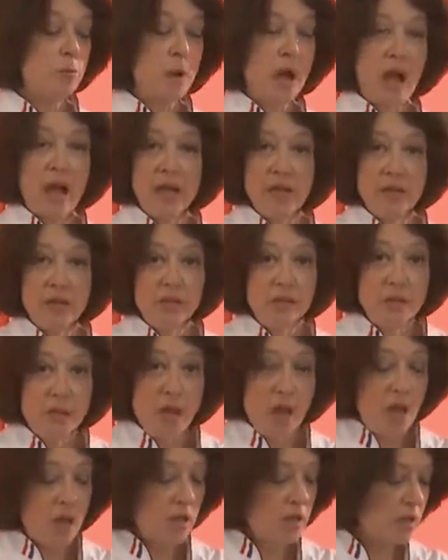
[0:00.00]
you buy them,
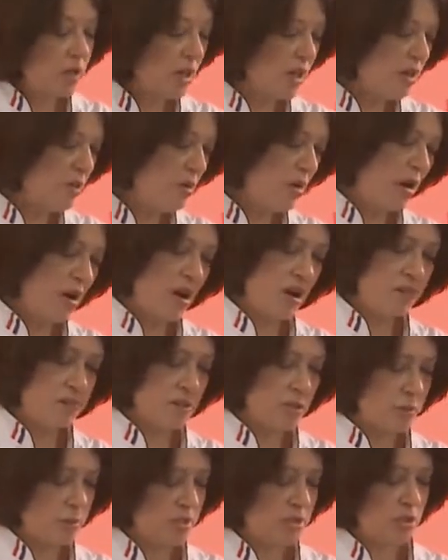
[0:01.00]
go off
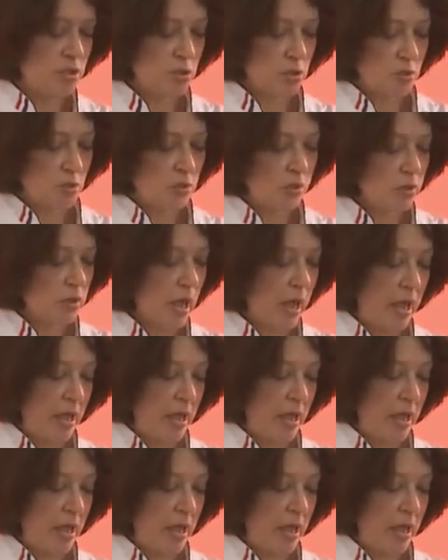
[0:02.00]
to a store